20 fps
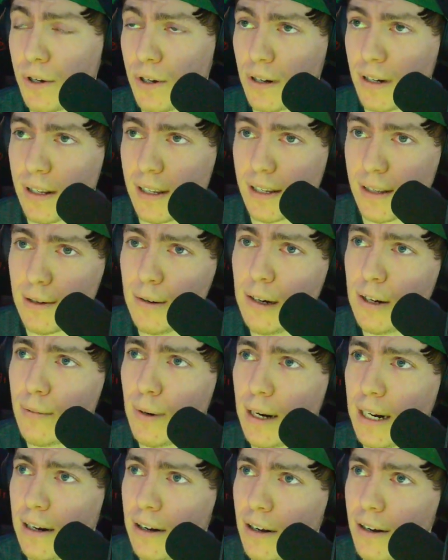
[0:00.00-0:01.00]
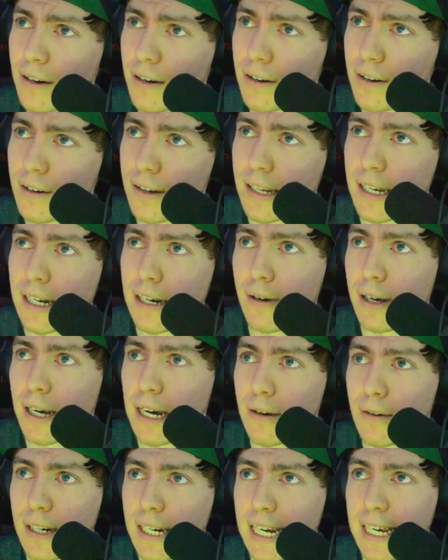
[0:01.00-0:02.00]
It's doing quite a lot considering how
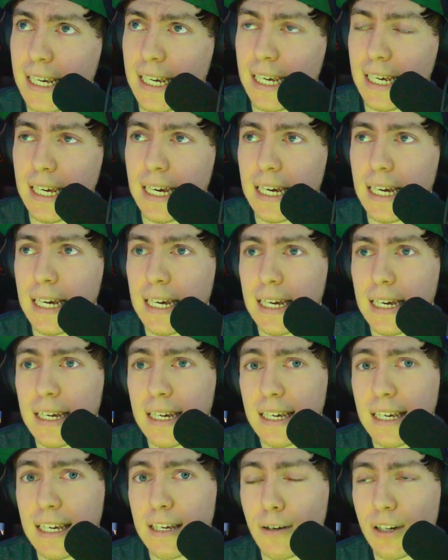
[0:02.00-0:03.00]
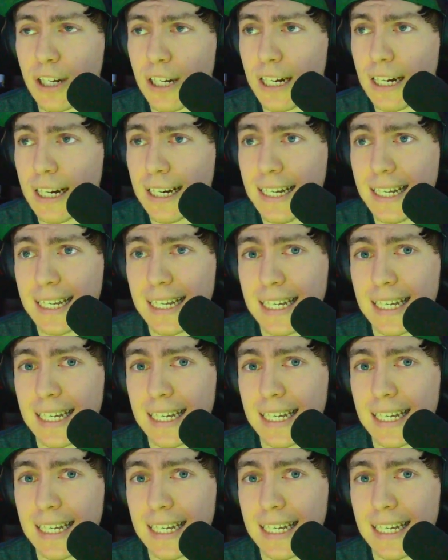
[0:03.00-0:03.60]
tanky Giratina is.